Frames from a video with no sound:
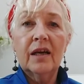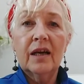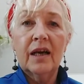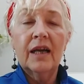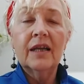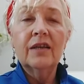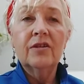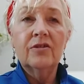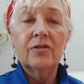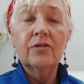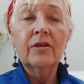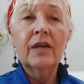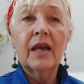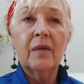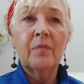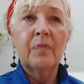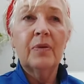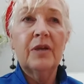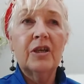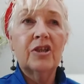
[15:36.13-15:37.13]
I do
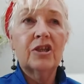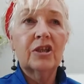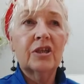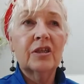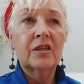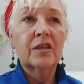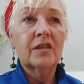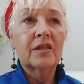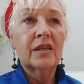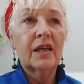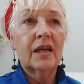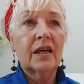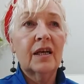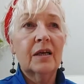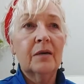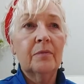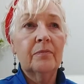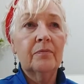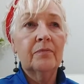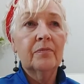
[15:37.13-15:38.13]
get patients
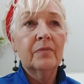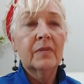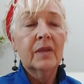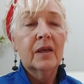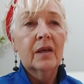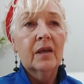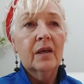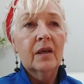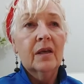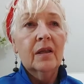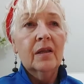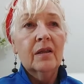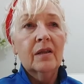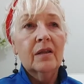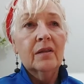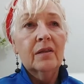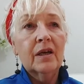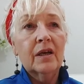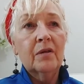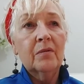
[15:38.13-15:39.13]

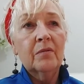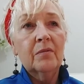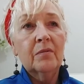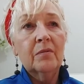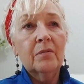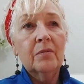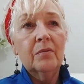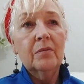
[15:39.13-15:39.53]
that